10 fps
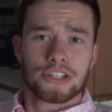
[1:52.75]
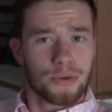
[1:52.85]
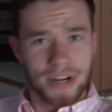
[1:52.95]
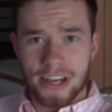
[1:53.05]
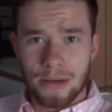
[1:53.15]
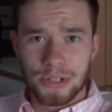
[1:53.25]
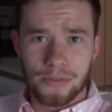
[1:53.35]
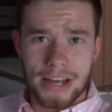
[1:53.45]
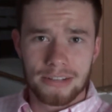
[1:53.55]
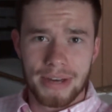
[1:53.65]
So when it comes to
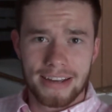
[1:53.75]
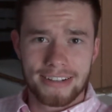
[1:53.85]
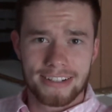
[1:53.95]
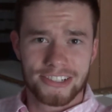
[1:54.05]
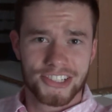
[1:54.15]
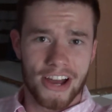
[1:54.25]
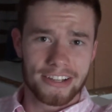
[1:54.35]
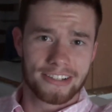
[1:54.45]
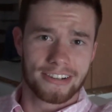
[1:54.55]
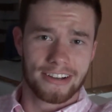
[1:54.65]
resumes,
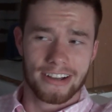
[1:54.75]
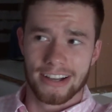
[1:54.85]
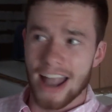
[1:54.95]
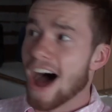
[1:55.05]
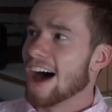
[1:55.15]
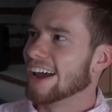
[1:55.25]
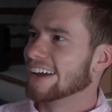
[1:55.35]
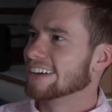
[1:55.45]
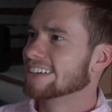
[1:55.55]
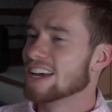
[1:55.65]
just
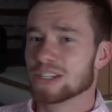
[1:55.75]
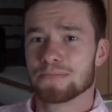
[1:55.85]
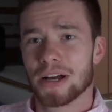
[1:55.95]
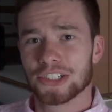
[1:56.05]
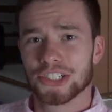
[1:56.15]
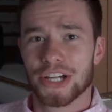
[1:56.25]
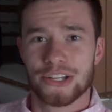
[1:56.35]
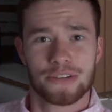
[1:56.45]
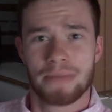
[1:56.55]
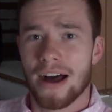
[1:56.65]
lie as much
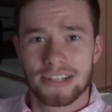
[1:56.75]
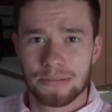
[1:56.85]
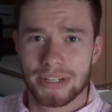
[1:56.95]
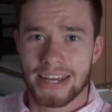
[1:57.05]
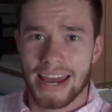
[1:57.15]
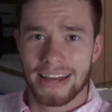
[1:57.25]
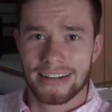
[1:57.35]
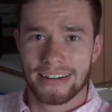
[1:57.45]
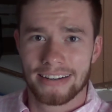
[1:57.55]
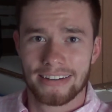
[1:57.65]
as you possibly
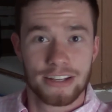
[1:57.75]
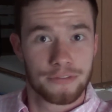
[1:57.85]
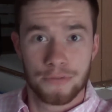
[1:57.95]
can. It's